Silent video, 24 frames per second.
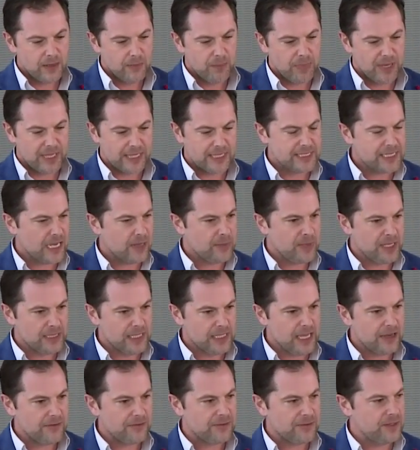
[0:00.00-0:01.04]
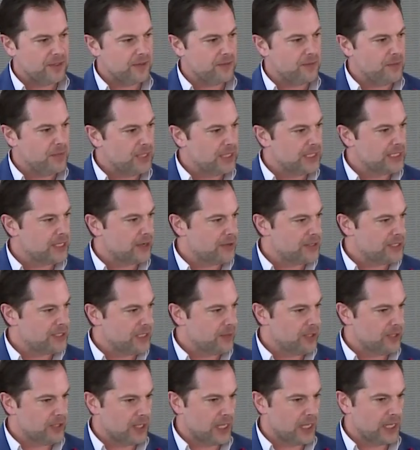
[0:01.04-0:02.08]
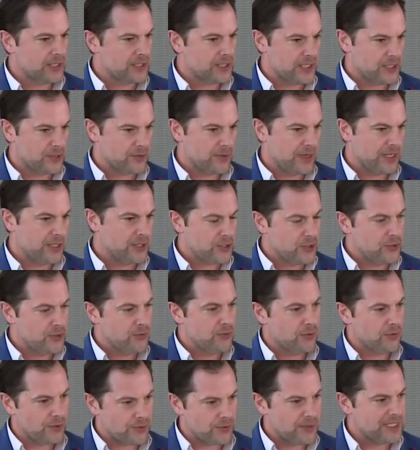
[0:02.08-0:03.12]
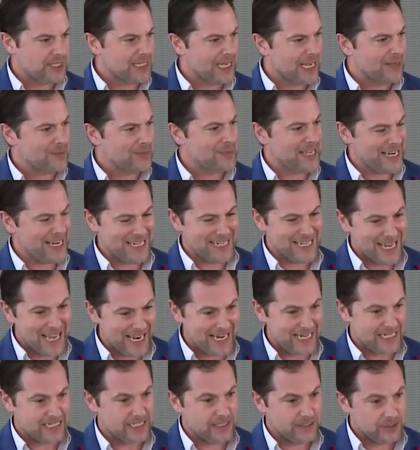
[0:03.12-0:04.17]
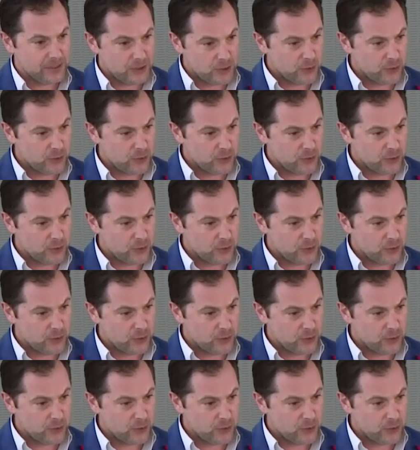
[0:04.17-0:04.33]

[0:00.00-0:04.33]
By the time he left, the military was able to launch these raids 2 or 3 times a night,